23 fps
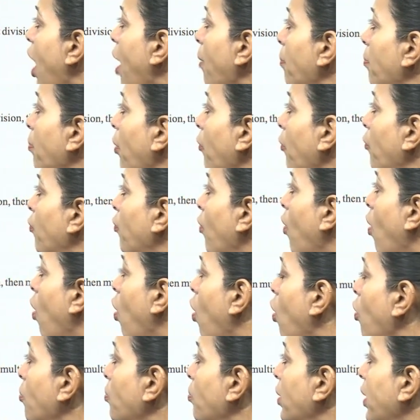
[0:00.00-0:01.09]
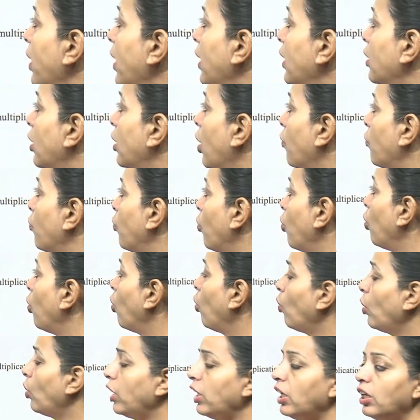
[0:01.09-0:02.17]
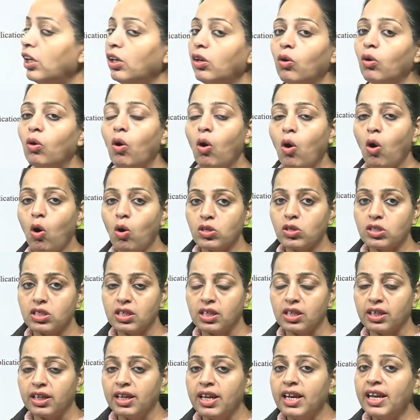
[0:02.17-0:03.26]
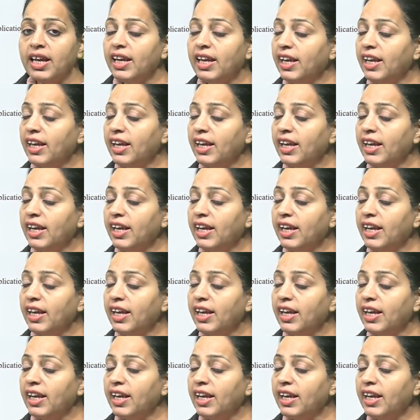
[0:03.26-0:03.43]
are performed in the following order.